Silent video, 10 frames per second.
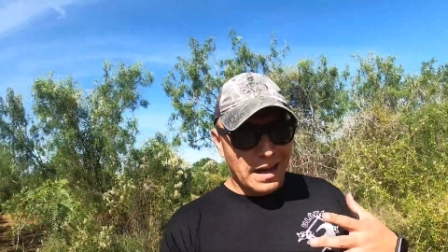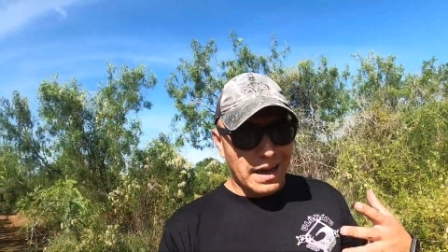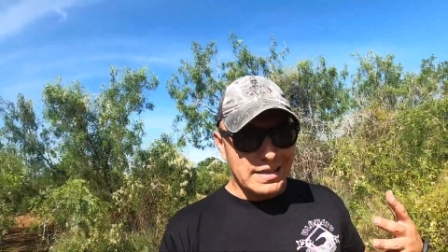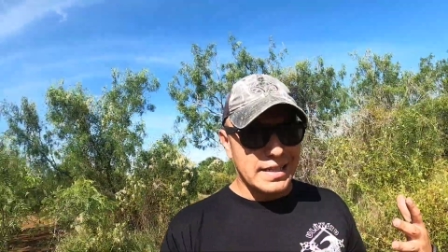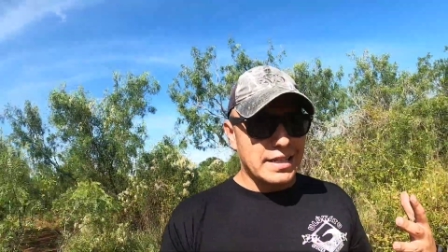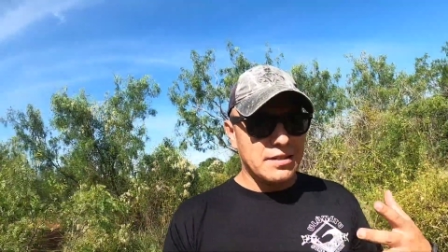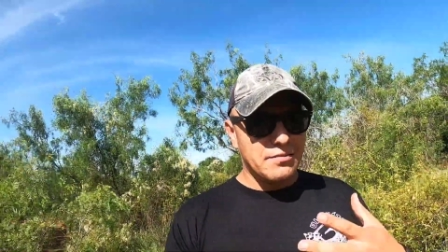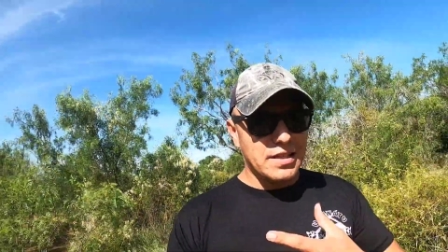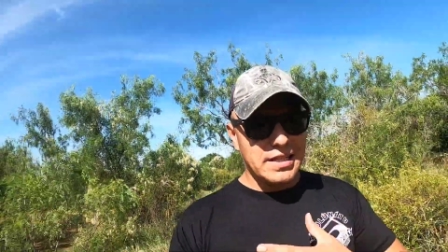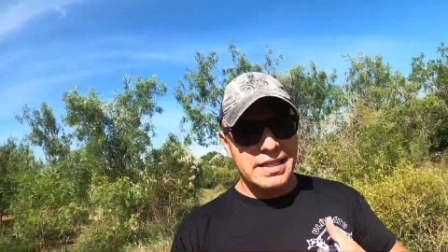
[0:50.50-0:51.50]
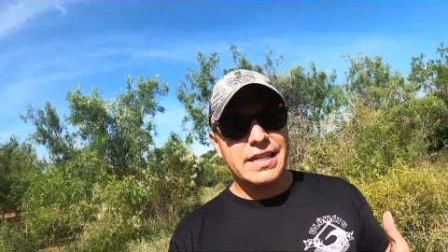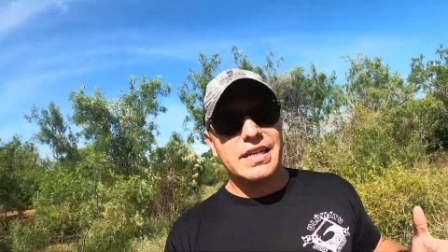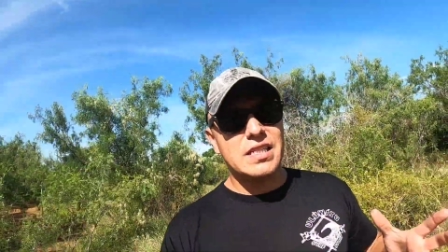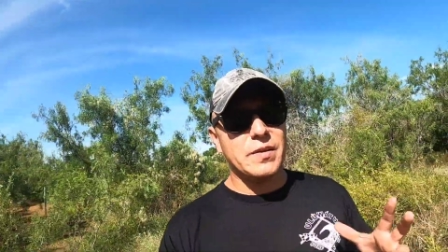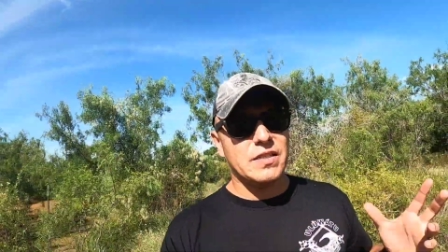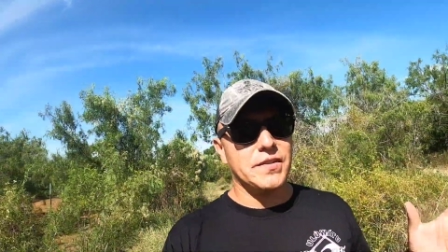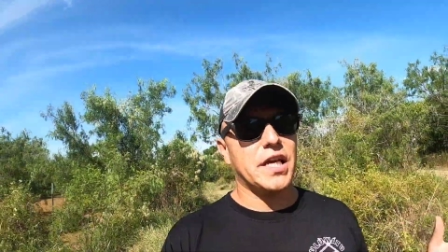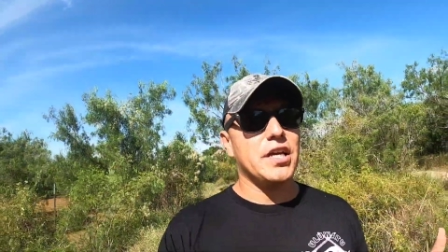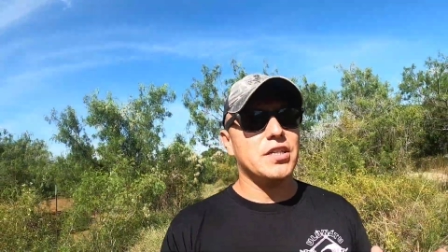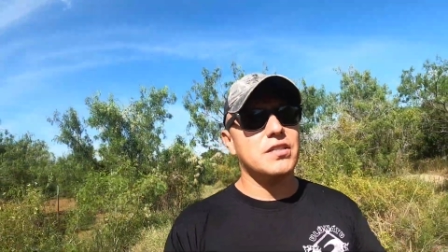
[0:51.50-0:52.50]
I didn't really get any
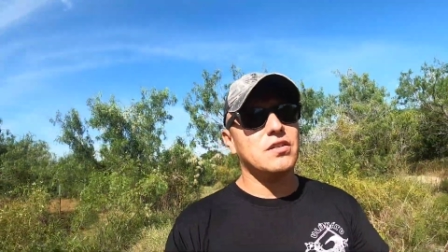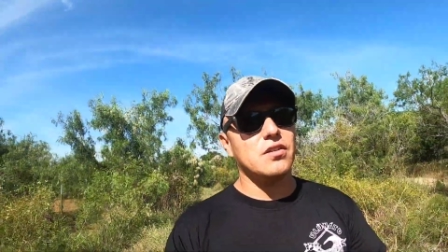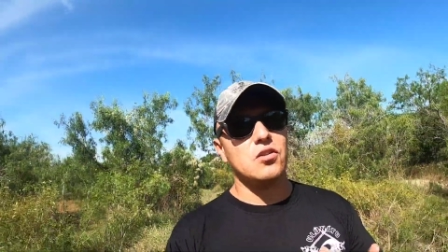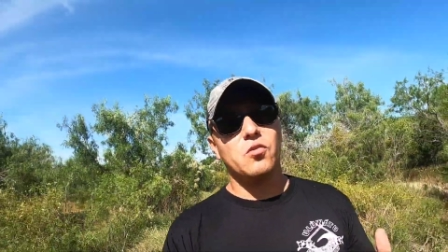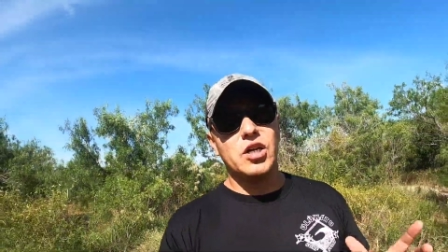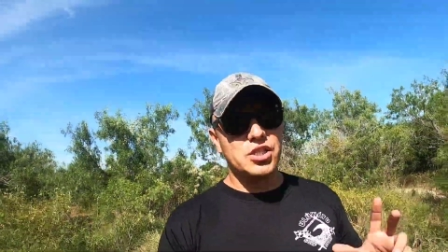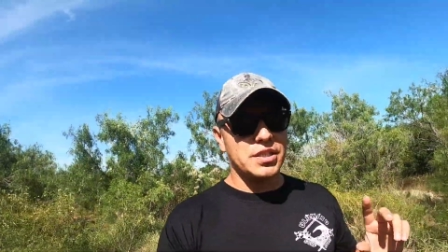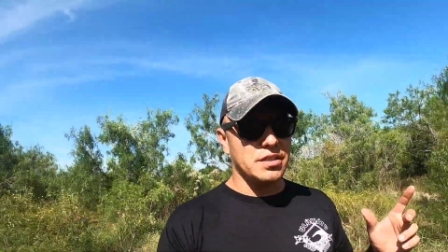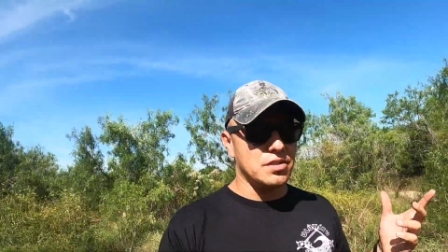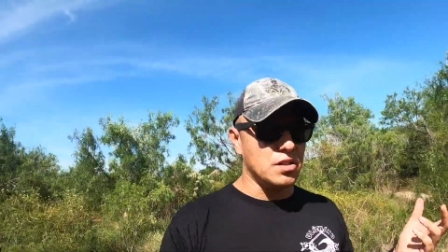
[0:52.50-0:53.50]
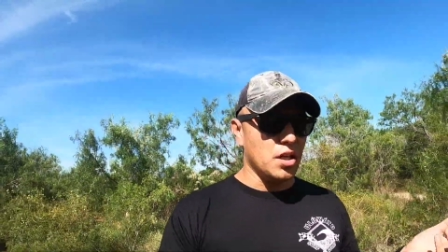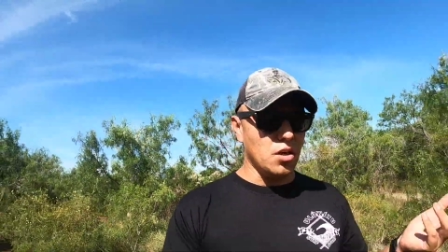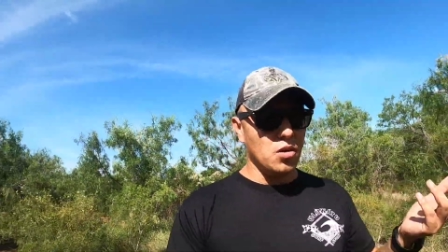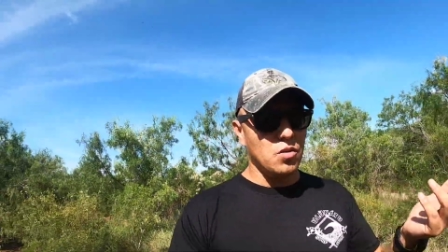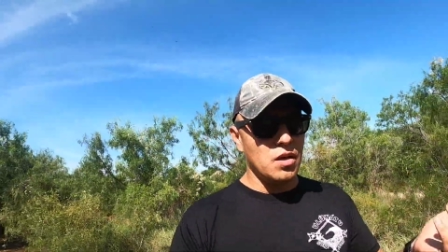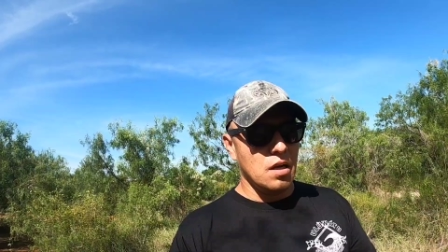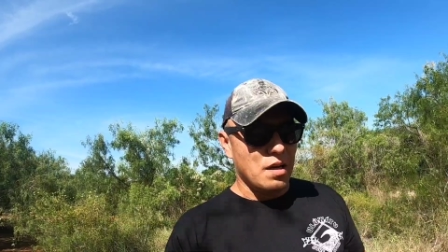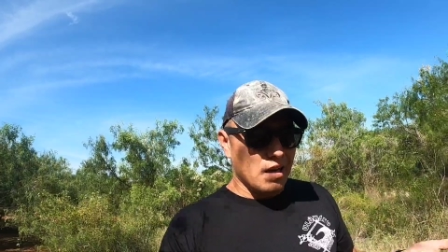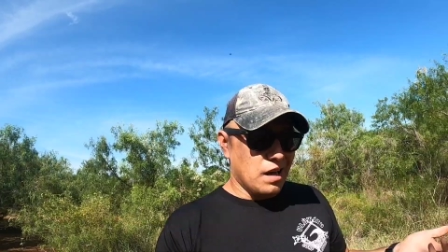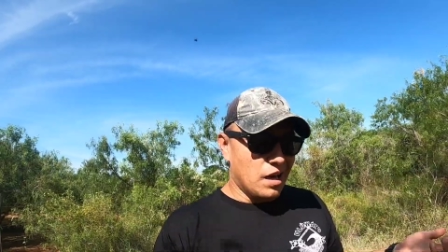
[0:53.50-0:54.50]
specifications on the question. So
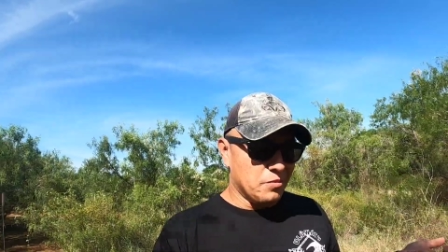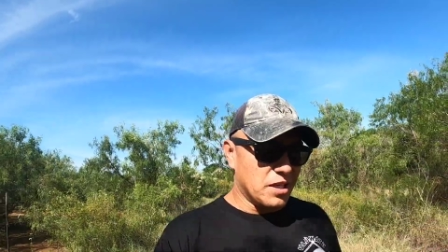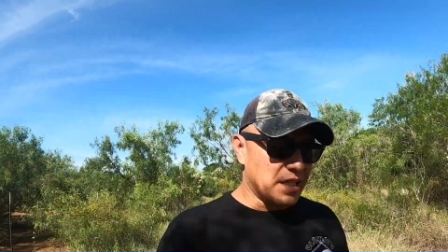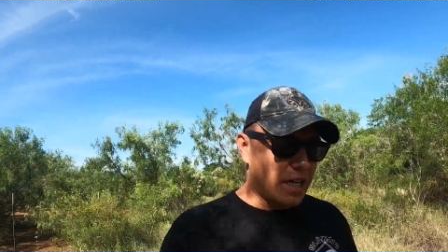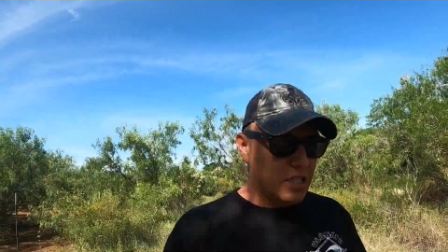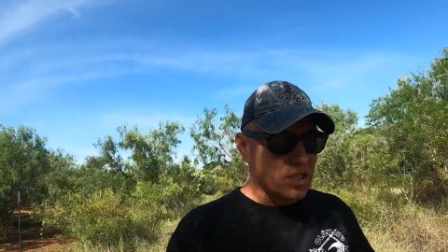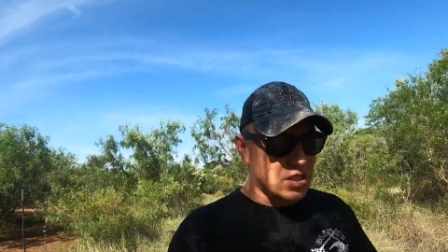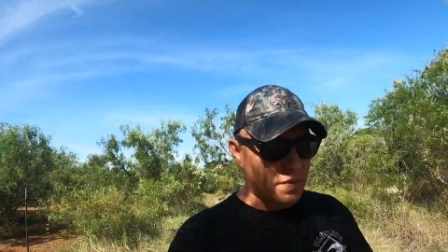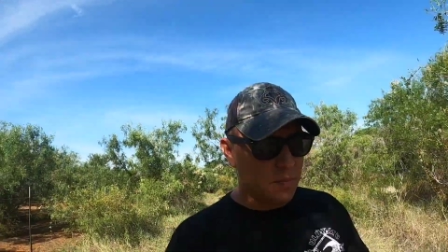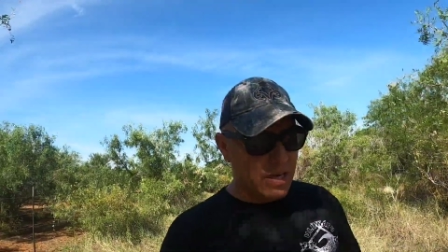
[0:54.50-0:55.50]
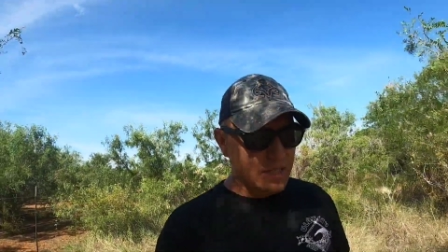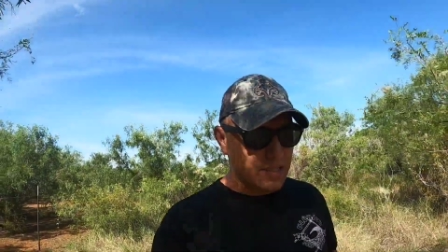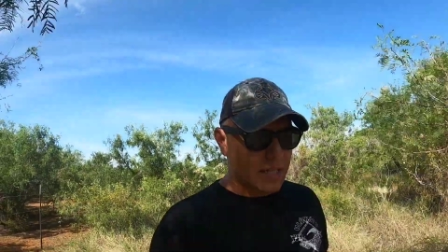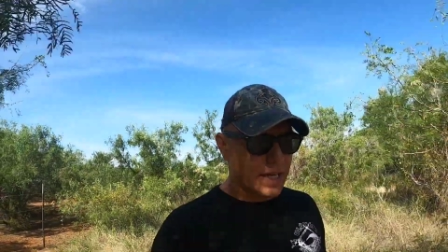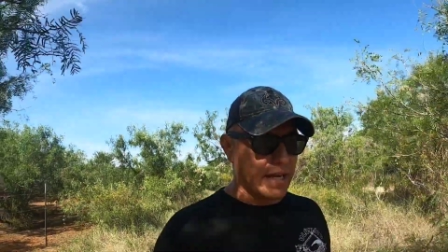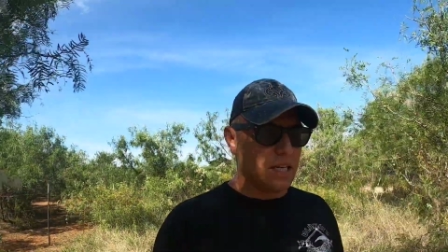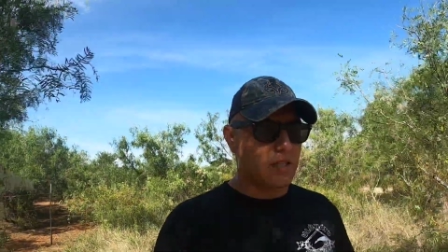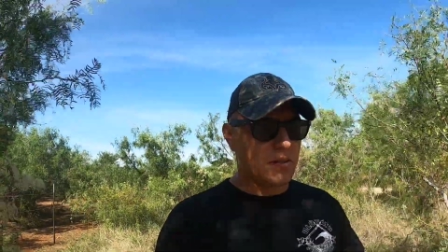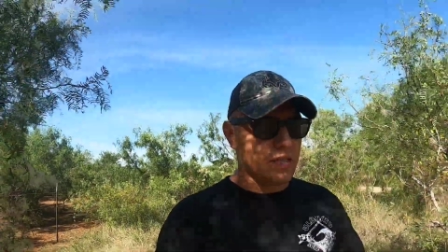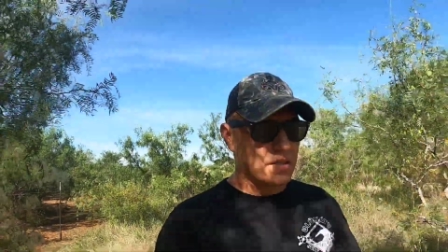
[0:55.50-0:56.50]
I'm gonna kind of just do my best and kind of
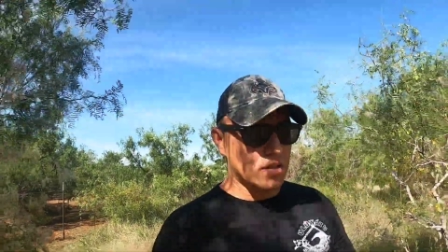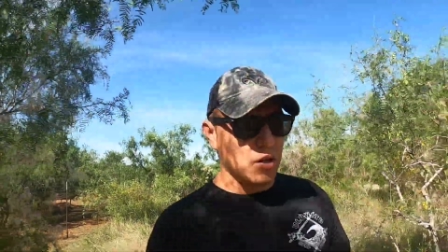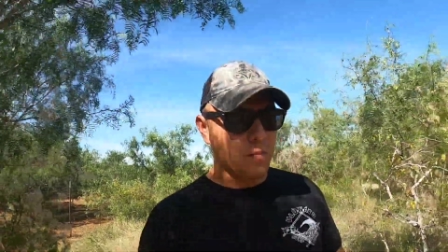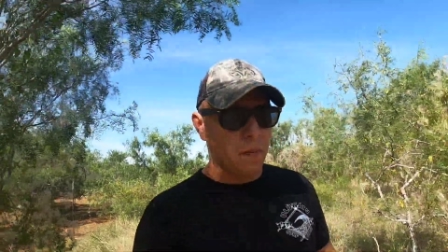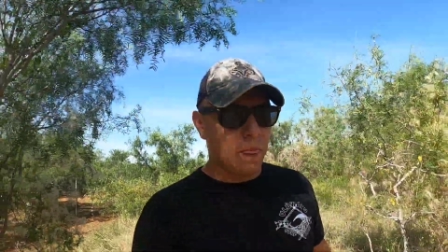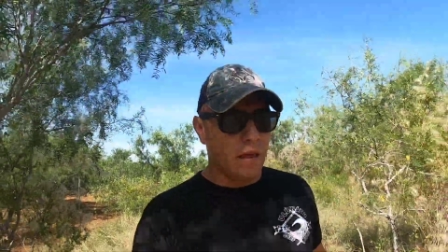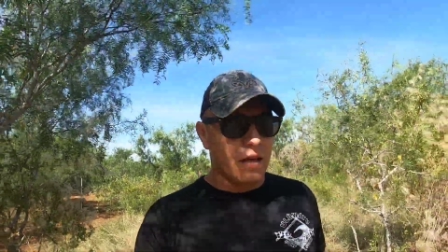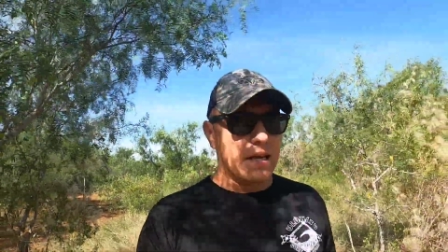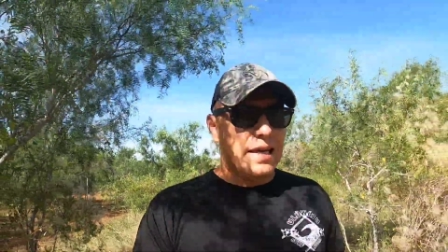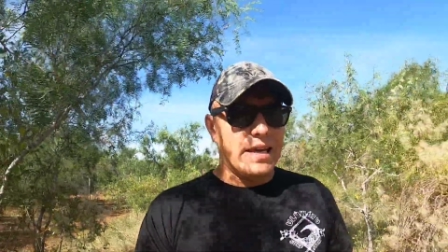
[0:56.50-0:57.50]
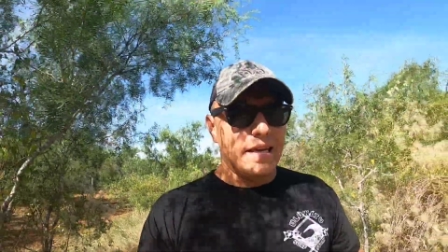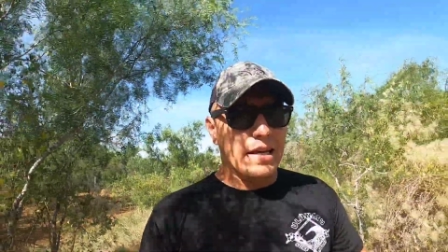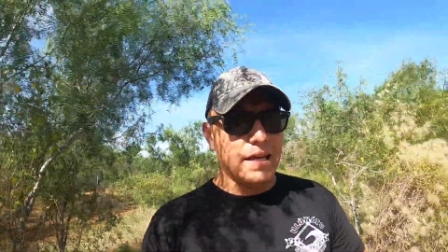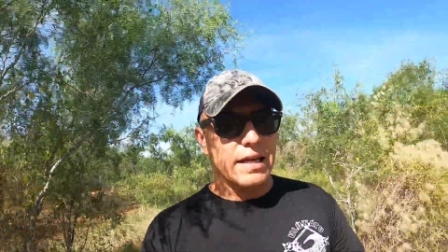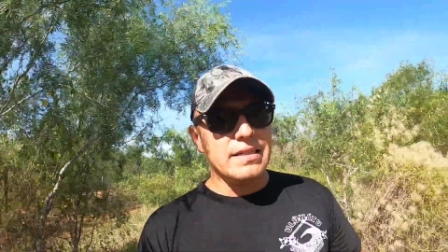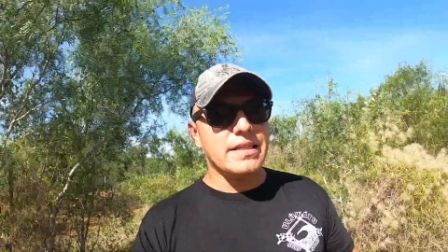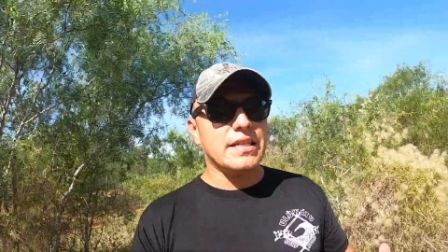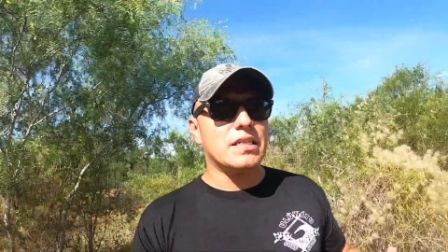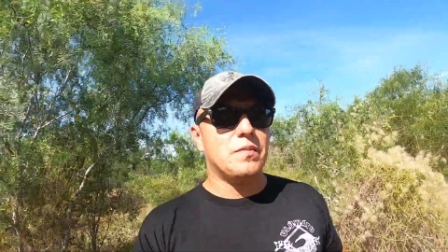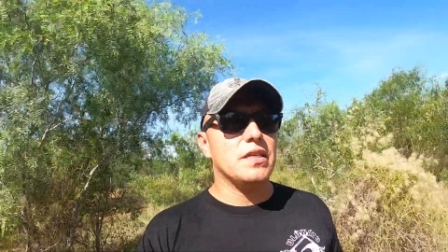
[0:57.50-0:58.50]
answer it. So is it
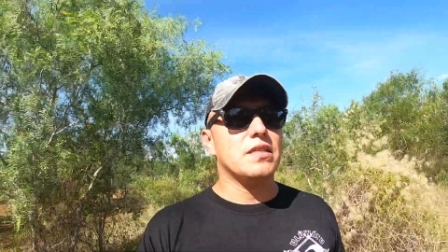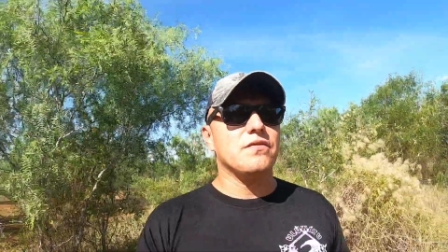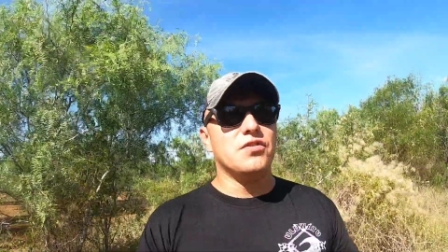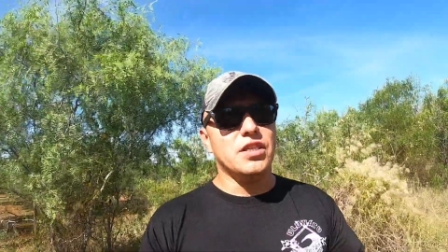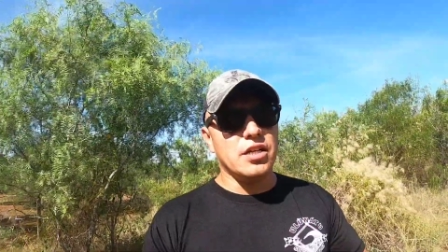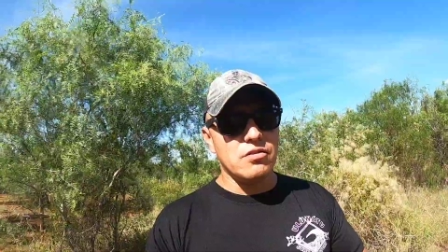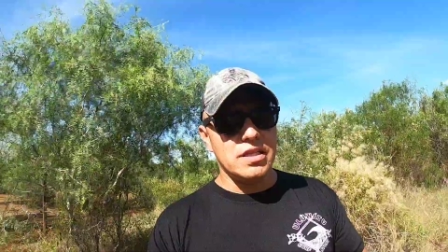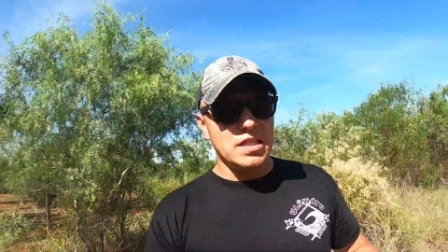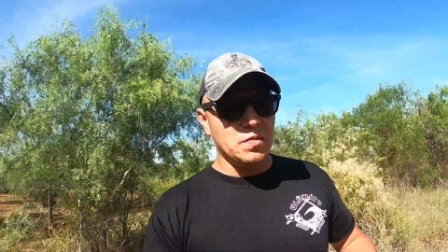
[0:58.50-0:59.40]
expensive? Generally